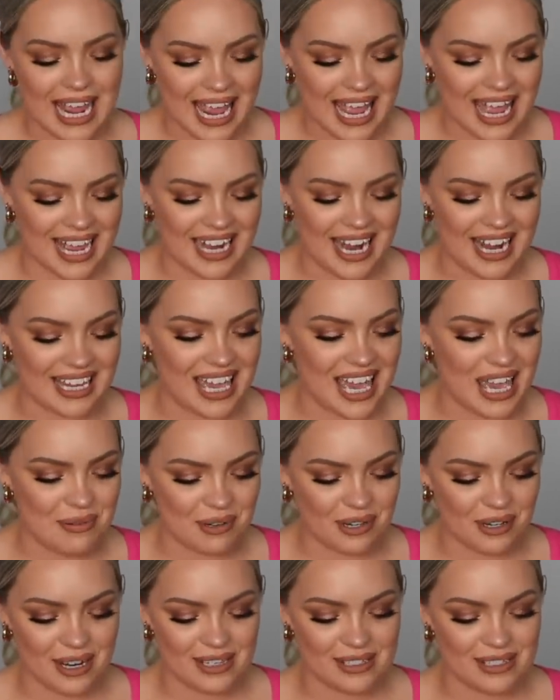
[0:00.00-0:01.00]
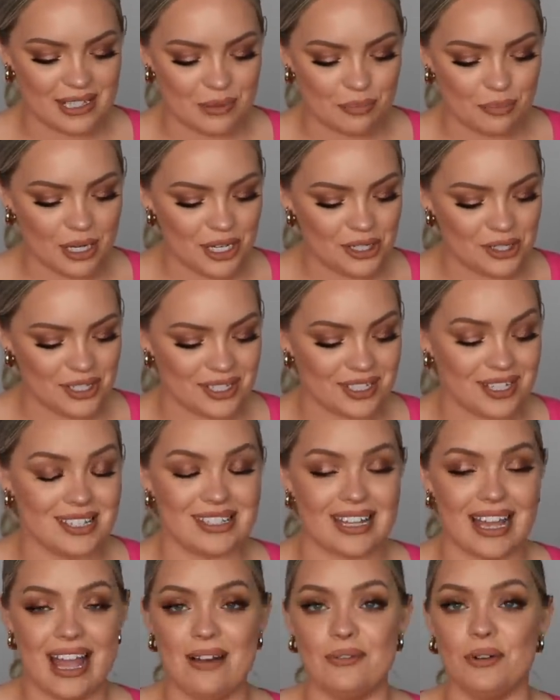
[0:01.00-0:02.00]
and I came across these brushes because
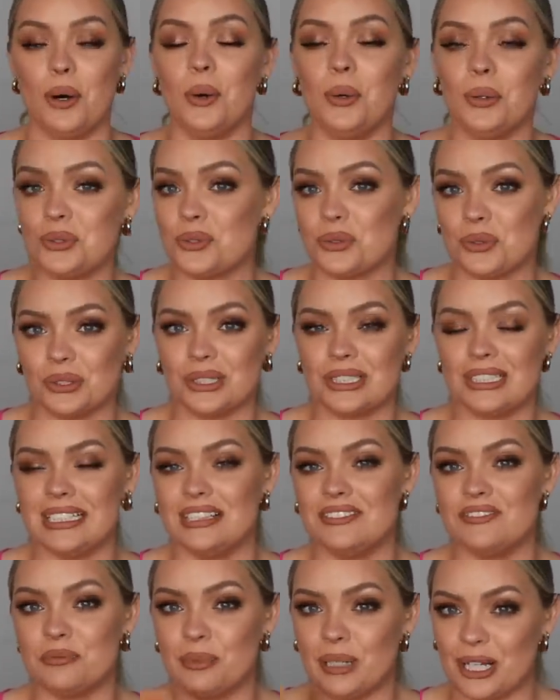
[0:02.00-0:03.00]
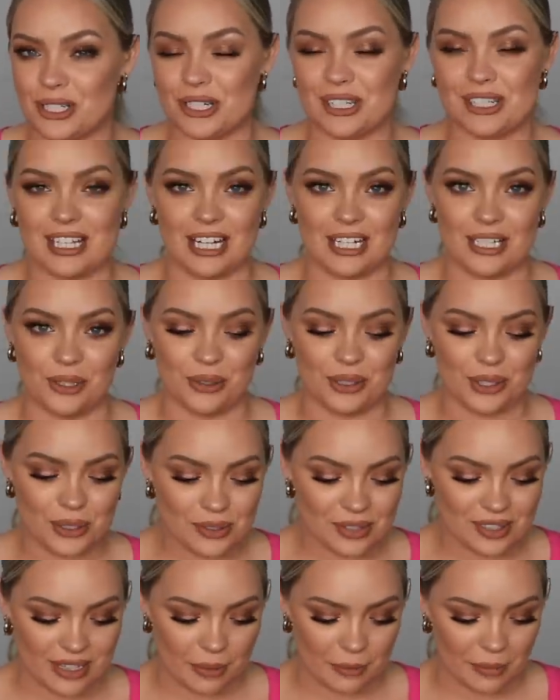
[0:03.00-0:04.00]
I have a whole drawer of brushes that I don't
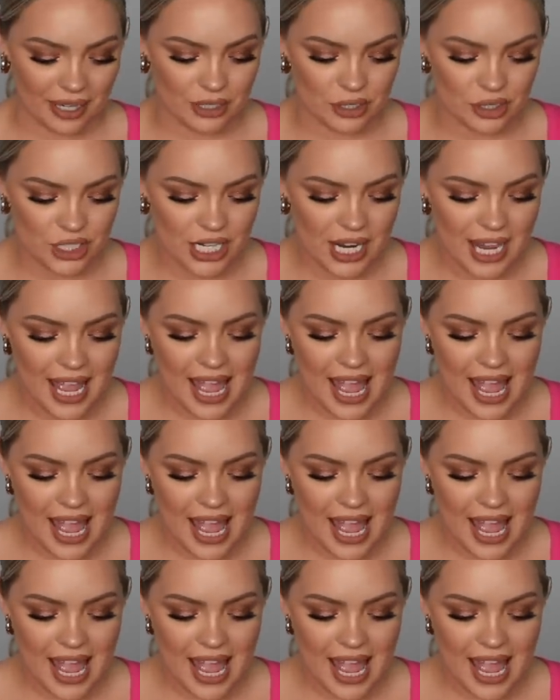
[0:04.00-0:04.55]
use that much.